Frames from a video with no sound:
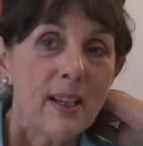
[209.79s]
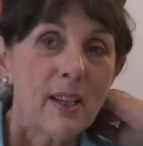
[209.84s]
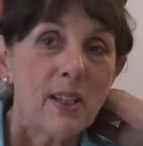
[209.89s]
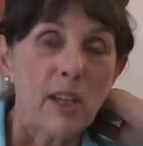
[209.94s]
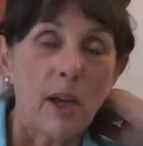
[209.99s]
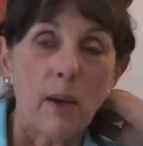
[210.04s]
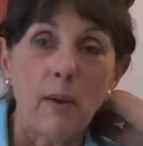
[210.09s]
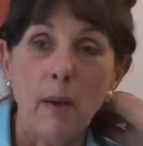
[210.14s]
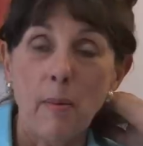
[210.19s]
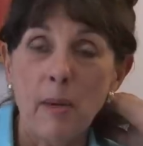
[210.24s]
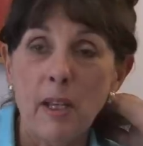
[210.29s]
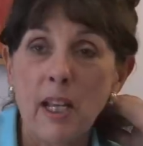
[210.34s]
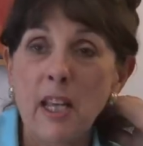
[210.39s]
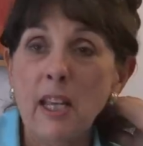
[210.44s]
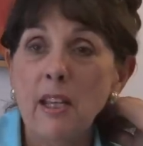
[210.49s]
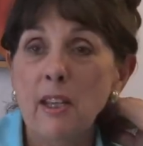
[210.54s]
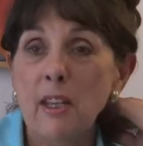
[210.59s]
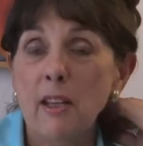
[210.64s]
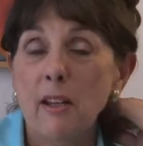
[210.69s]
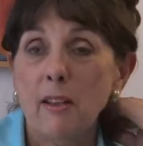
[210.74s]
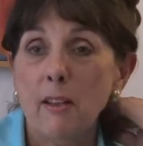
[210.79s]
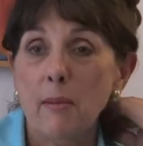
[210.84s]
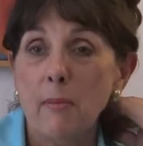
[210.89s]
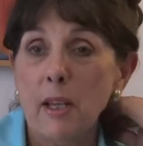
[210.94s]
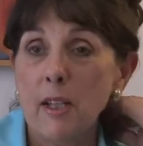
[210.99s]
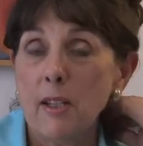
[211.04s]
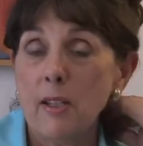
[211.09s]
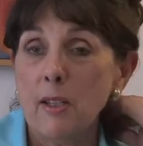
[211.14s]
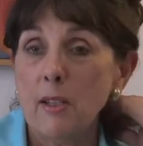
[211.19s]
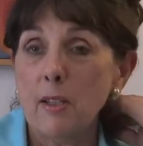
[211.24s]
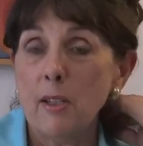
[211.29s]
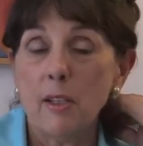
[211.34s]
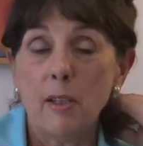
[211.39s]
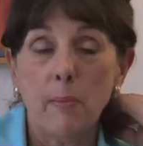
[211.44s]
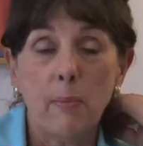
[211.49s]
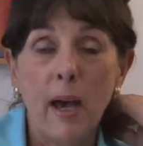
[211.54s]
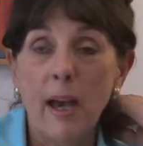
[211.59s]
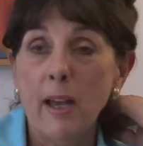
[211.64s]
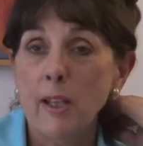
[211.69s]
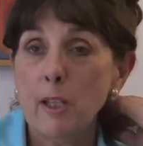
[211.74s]
So, I mean, he needed the medicines,
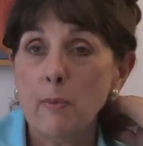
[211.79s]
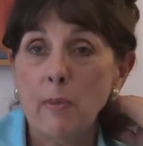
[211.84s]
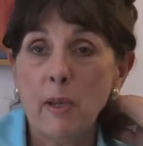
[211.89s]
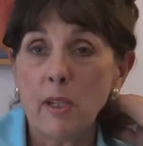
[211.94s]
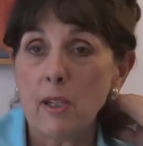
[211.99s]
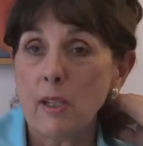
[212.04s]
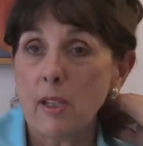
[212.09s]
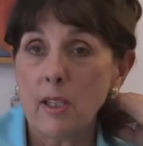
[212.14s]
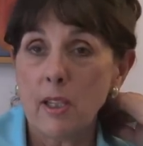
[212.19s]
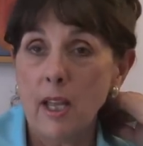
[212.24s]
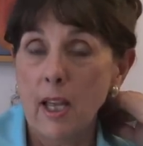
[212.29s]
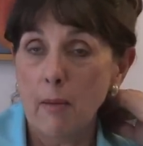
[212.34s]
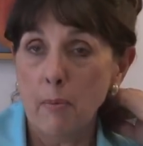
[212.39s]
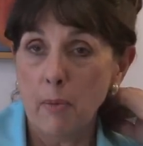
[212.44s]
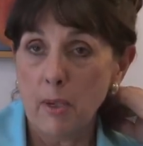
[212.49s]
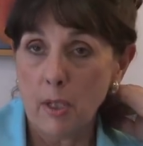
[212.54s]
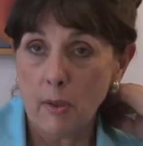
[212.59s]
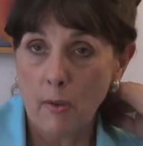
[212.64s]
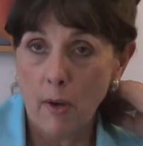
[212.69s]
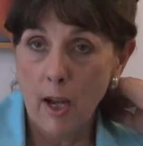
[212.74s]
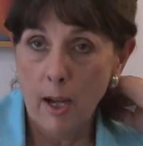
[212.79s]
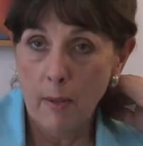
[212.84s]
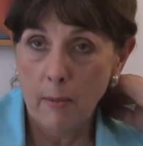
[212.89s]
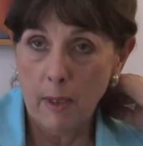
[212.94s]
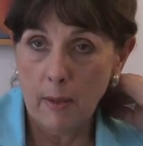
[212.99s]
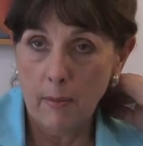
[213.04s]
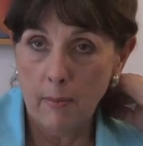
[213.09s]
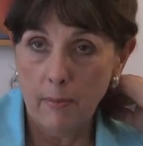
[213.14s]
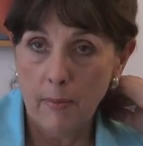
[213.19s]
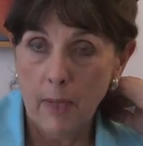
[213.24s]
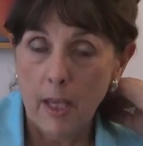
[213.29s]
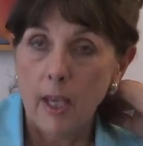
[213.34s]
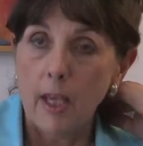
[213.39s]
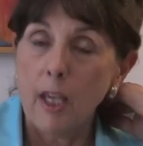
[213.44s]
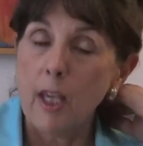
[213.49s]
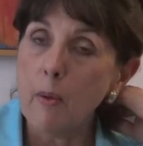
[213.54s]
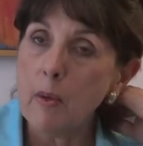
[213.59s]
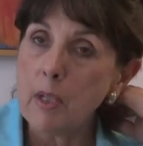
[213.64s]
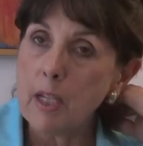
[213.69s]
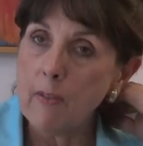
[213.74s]
the pain specialist had prescribed them.
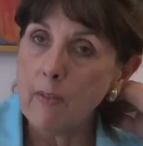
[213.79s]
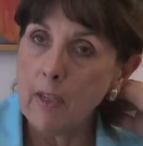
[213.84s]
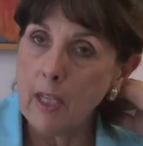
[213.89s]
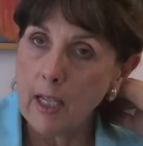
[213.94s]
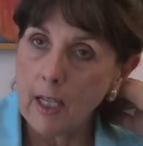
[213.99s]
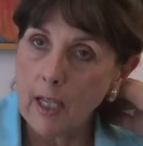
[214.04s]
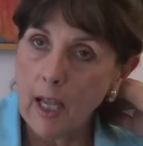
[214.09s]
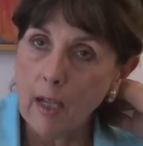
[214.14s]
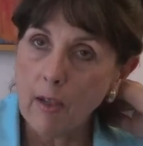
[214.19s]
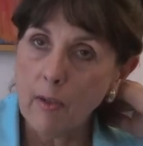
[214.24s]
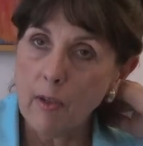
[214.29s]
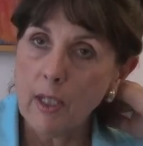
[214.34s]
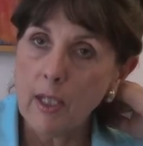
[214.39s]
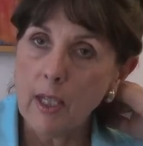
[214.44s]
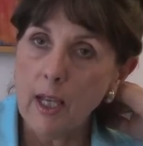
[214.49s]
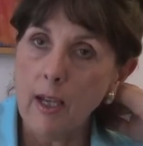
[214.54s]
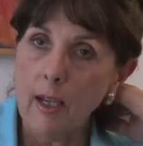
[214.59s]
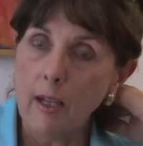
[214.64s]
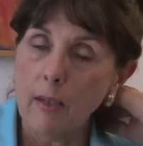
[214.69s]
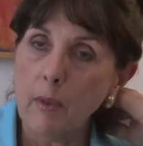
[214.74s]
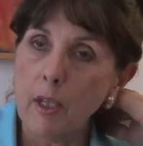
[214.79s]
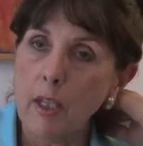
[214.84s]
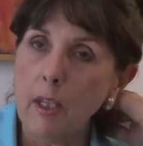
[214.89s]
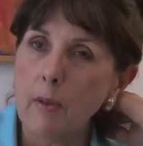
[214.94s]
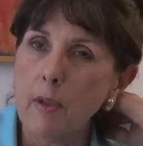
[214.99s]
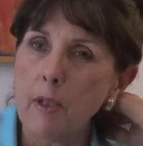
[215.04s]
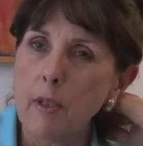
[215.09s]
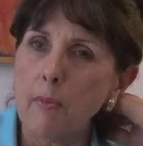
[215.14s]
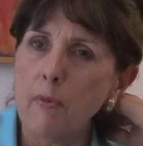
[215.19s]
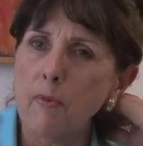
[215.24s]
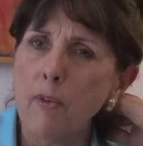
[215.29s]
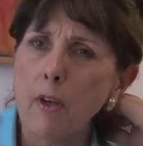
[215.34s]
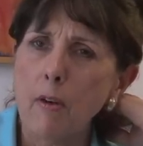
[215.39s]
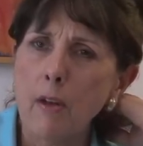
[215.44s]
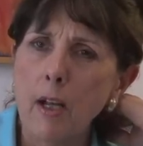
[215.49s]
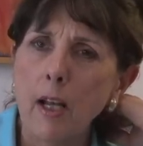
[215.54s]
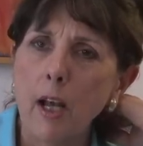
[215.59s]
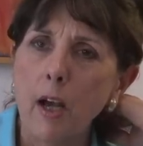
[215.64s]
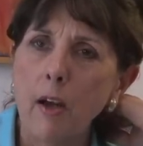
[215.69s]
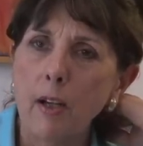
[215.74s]
He was living in a country town where there was a
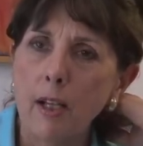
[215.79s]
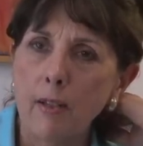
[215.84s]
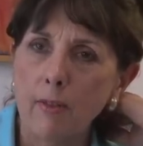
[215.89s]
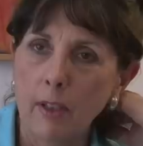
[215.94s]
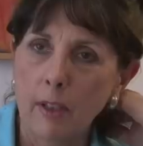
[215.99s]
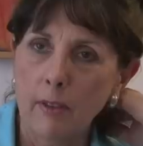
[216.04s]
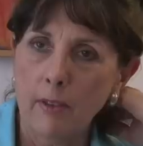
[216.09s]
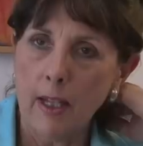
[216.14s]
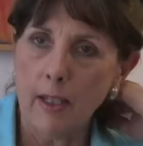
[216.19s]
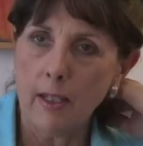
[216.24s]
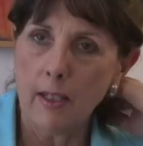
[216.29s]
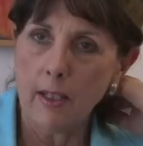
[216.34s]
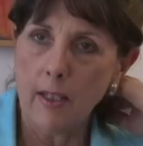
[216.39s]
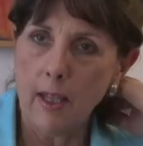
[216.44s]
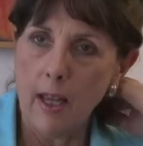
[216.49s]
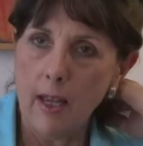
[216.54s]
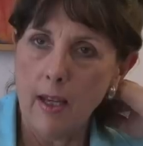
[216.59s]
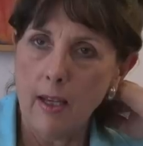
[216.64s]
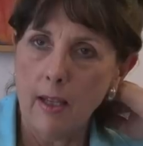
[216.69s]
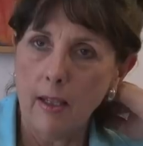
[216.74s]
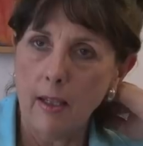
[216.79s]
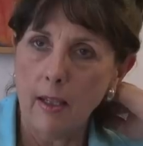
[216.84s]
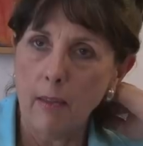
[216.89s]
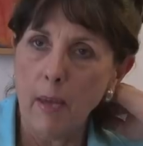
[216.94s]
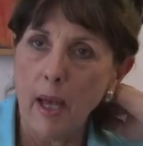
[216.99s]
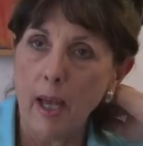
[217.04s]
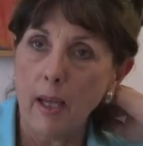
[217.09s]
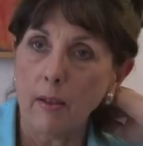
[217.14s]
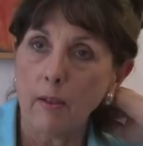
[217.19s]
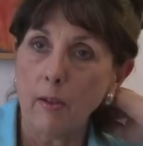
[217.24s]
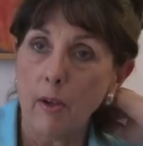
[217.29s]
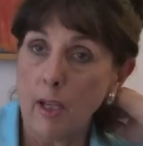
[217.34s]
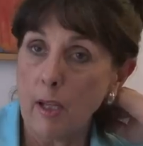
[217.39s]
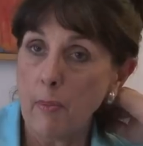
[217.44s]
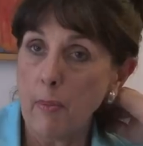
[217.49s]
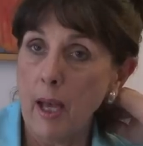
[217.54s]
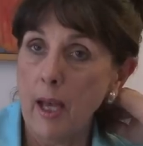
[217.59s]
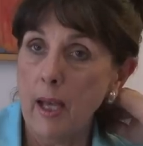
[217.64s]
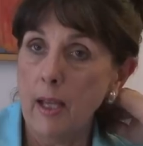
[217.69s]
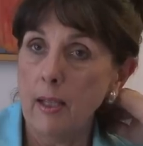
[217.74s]
very low level of understanding about
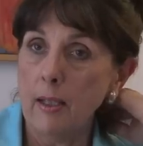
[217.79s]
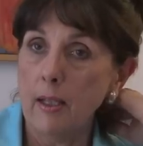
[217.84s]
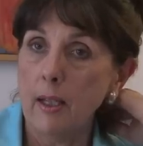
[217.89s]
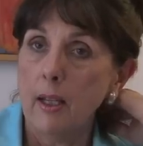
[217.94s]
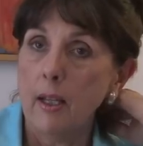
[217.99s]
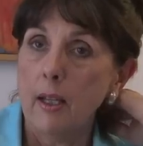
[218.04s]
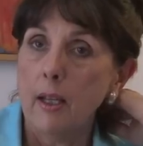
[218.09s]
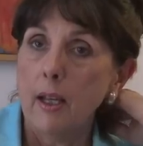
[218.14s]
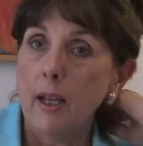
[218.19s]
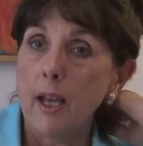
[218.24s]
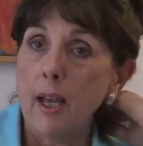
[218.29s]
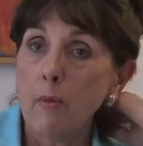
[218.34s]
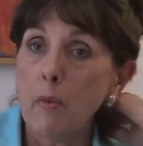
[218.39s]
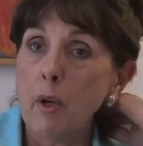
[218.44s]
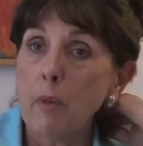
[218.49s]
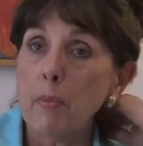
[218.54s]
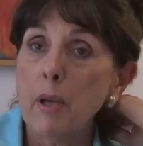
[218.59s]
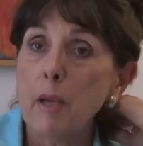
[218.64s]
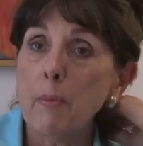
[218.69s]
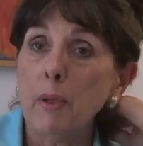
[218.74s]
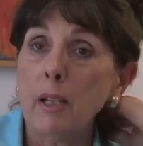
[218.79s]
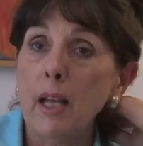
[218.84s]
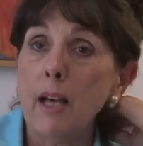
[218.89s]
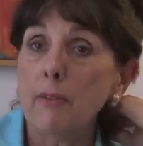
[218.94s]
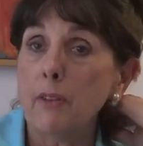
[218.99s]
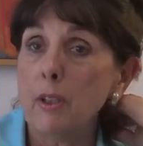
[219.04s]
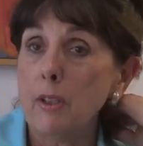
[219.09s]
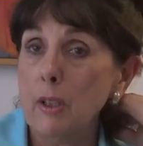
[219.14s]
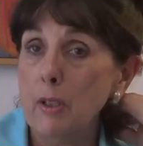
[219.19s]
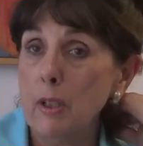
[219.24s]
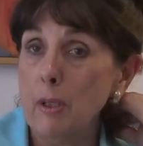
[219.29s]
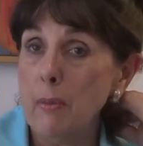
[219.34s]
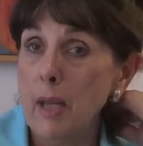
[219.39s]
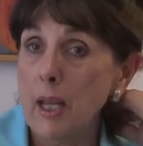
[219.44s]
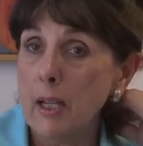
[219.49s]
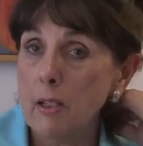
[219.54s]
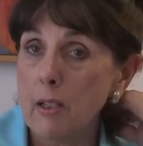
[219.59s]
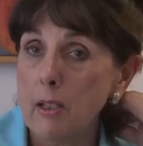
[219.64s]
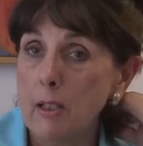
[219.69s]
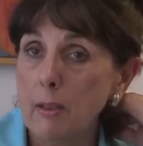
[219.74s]
chronic pain and what people have to do to
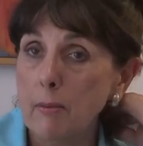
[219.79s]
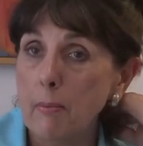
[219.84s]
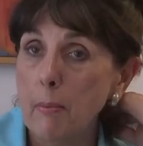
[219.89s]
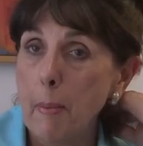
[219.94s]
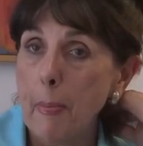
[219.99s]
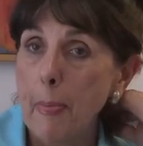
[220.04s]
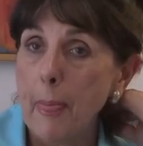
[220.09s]
manage it.